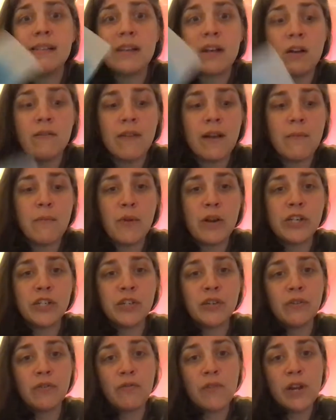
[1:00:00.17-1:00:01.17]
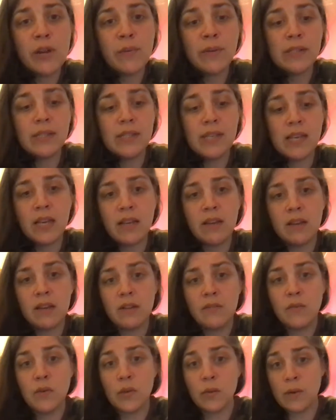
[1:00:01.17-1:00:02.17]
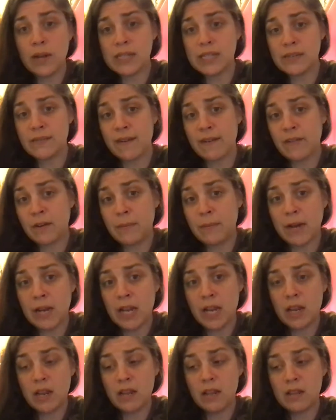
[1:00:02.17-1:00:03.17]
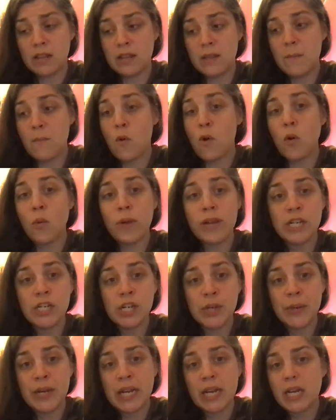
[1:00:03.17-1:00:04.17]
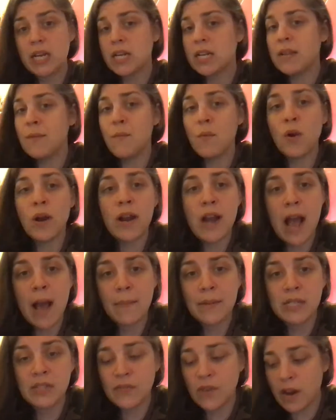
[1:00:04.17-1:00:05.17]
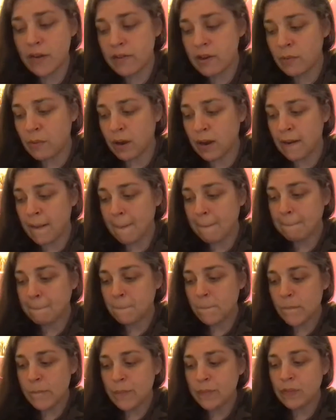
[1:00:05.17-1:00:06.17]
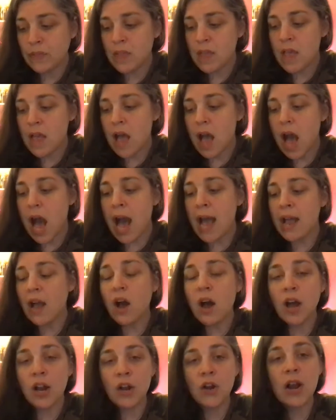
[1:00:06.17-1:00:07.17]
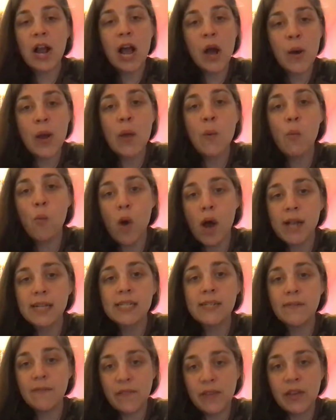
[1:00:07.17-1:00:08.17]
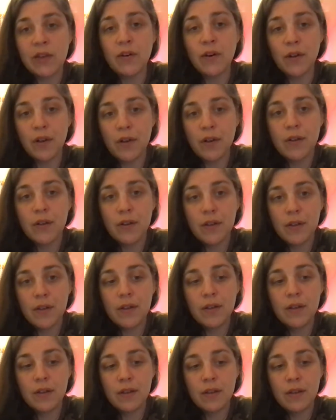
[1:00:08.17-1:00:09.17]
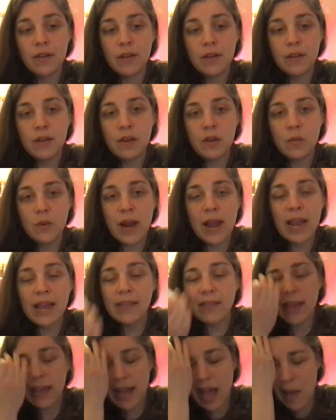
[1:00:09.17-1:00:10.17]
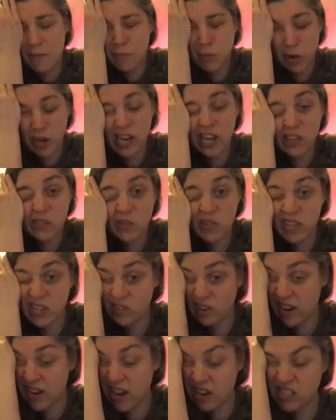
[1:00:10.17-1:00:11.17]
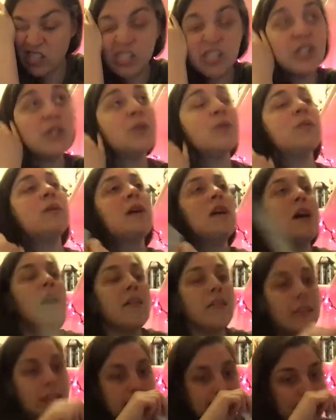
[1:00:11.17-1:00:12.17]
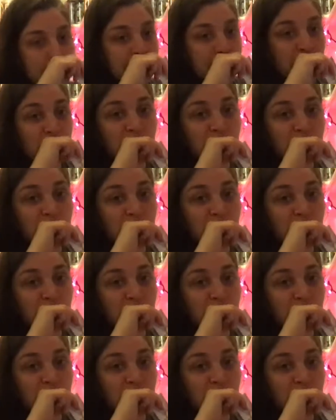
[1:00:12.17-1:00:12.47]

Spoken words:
our vibrational frequency for the rest of everybody. The more we do it, the more it happens for everyone. I honor how I want to feel. right? Like I'm working through this right now too. This